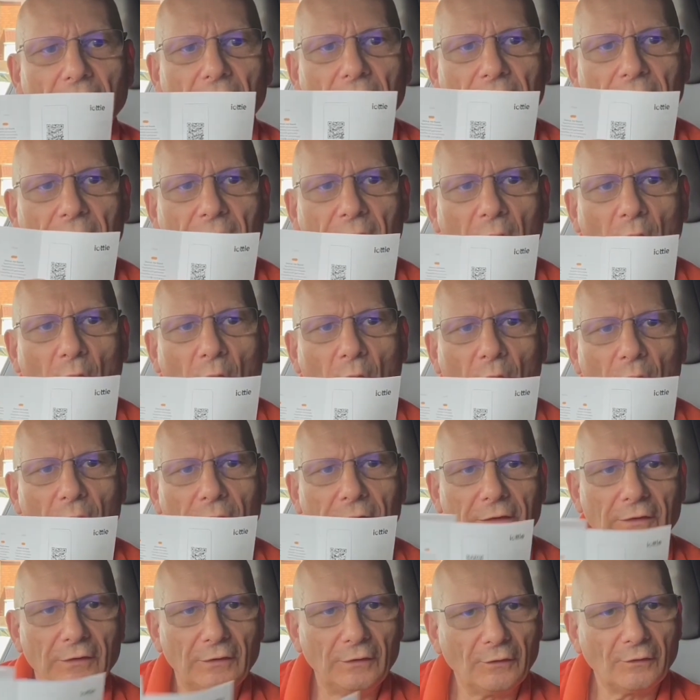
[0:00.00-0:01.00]
full
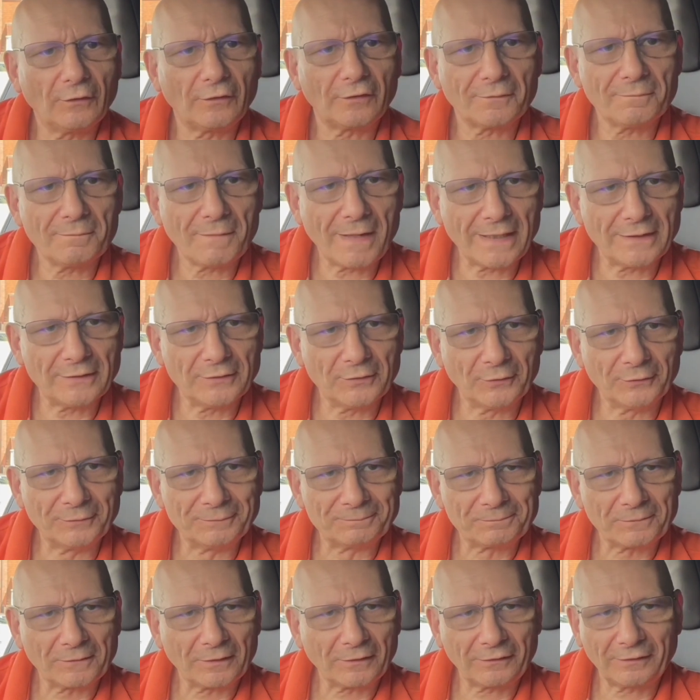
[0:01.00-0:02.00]
user manual.
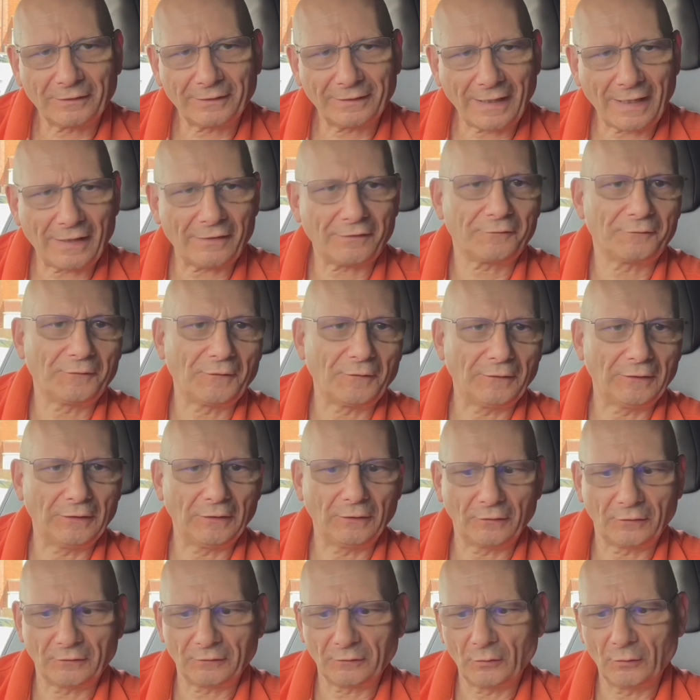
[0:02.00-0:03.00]
So that's very
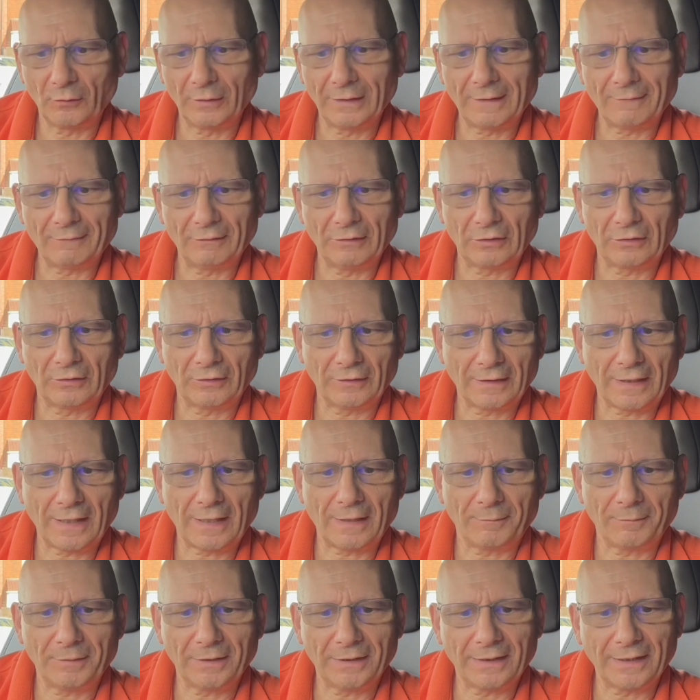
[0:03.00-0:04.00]
useful. We'll have a look at that a
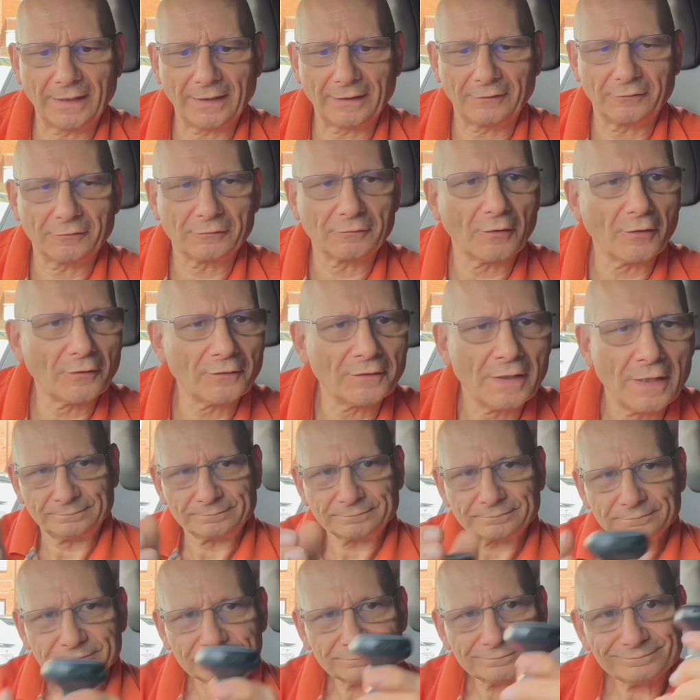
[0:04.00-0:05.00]
bit later on.
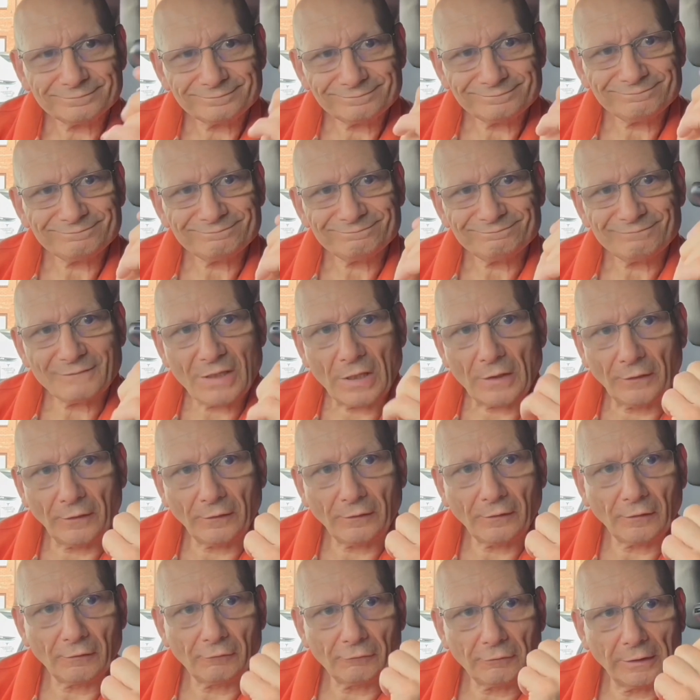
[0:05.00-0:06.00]
This
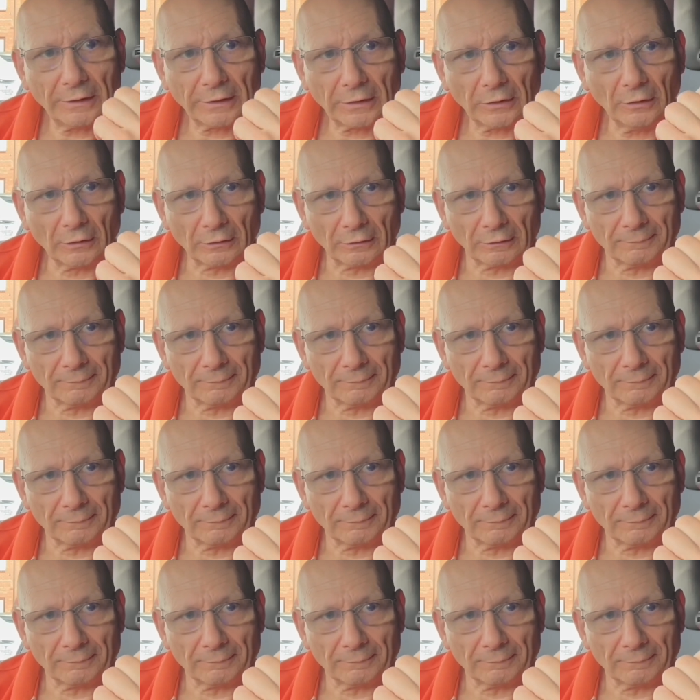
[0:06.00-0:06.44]
is really good.